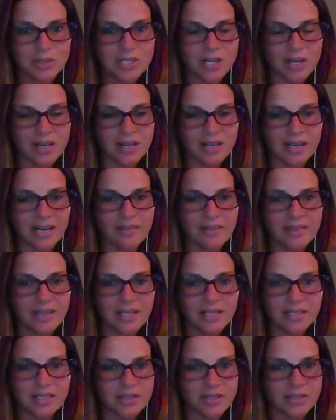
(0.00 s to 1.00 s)
are and
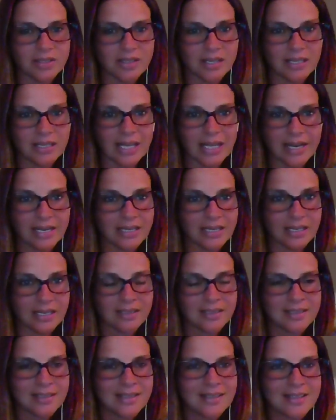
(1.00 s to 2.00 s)
that you're aligning.
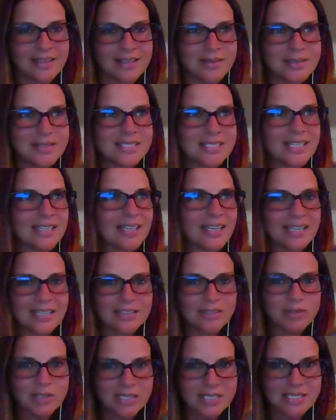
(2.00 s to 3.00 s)
I always say, like in
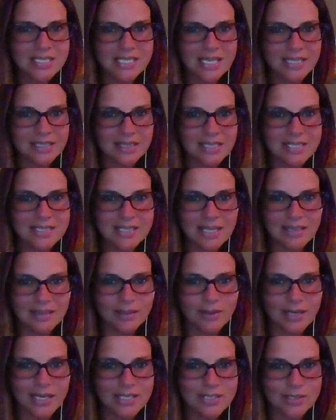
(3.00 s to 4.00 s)
real estate, they say
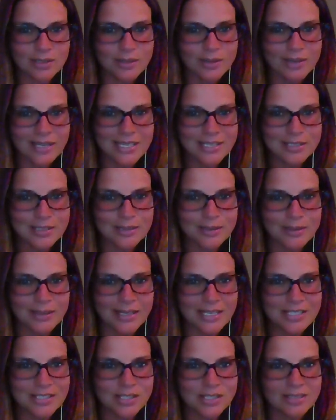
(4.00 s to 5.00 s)
location, location,
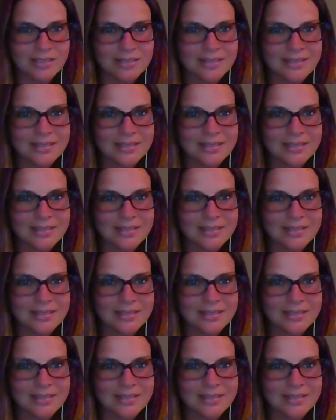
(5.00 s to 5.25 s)
location.